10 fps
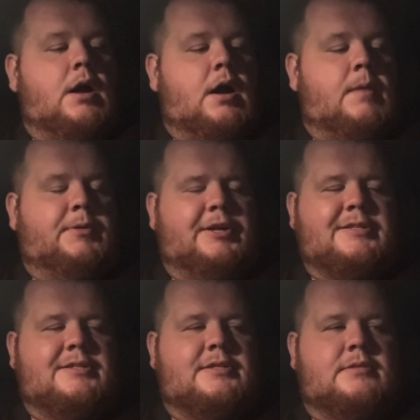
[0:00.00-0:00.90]

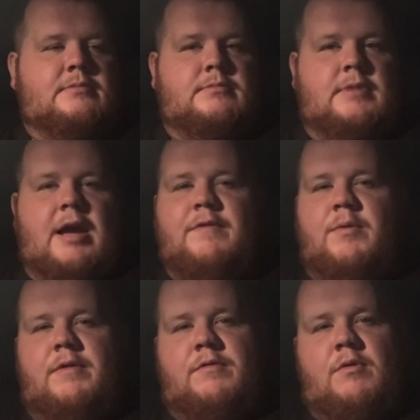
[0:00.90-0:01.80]
Blends have a
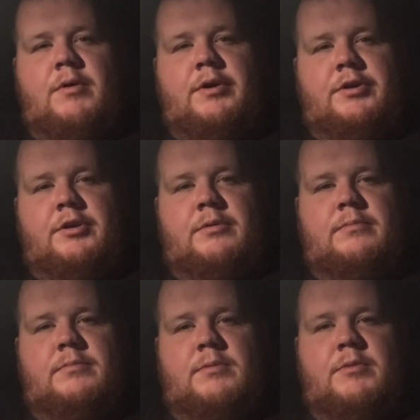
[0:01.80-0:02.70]
way of growing on you
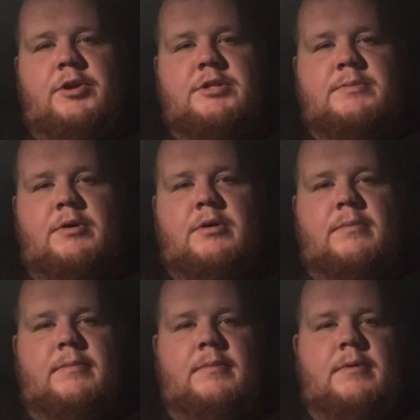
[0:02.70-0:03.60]
the more you smoke
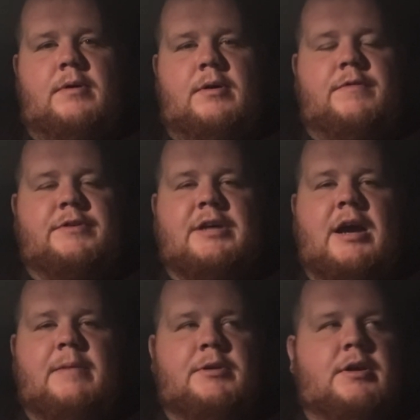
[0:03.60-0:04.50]
them, and over
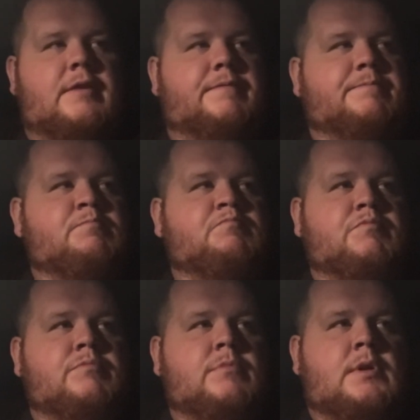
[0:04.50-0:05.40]
time you kind of
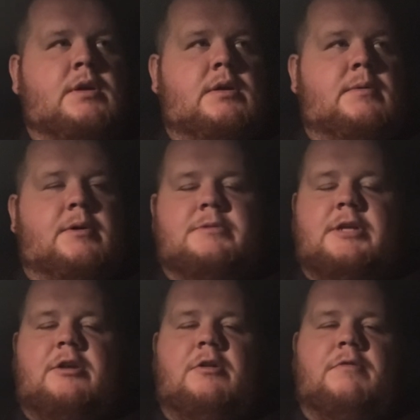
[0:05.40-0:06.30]
becomes like
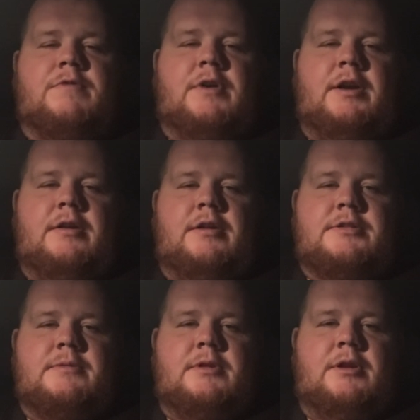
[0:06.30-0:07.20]
an old friend, you know,
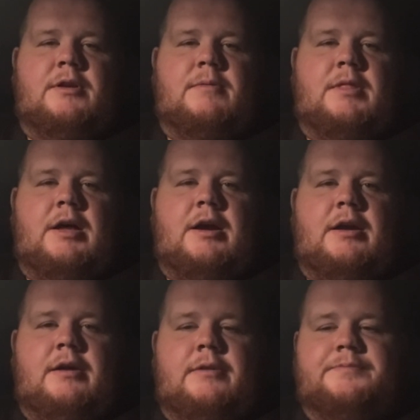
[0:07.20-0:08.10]
something you can rely
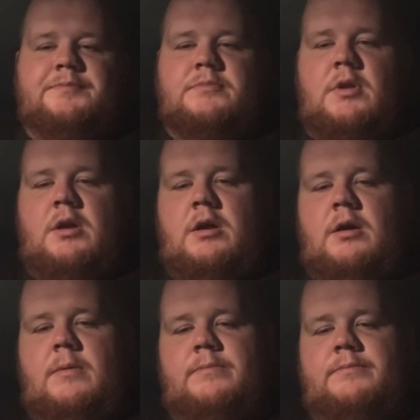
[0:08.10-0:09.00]
on.
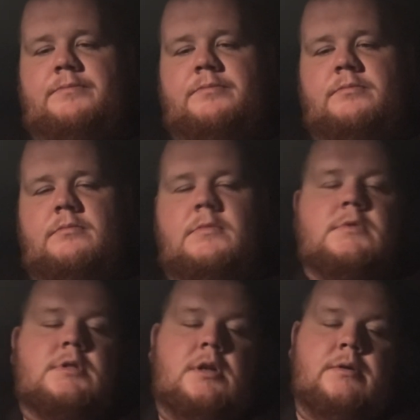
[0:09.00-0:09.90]

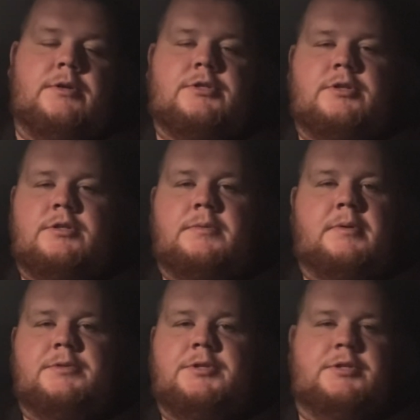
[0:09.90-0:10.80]
It's not always true.
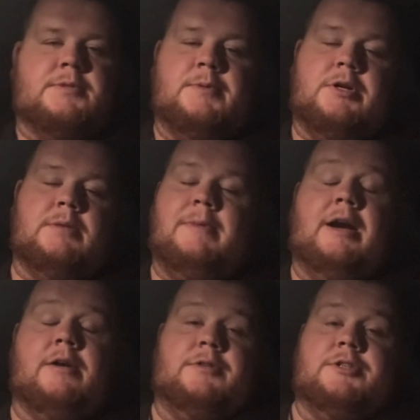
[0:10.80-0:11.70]
Sometimes you just smoke a
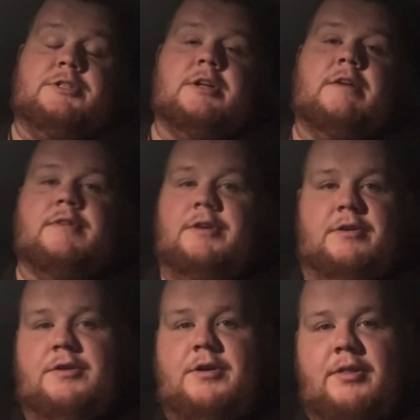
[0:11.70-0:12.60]
tobacco and it's just not for you
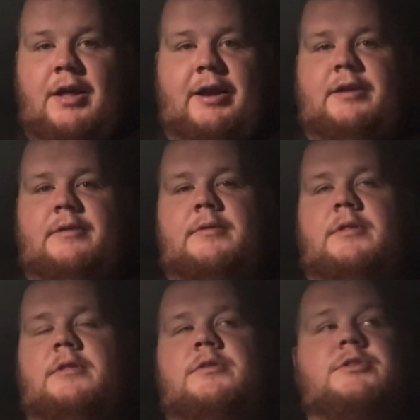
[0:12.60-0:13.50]
and you don't like it,
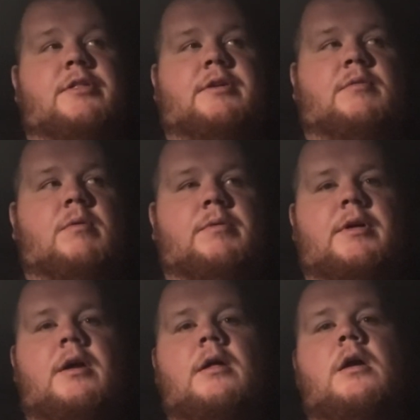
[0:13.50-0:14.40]
and there's nothing wrong with that.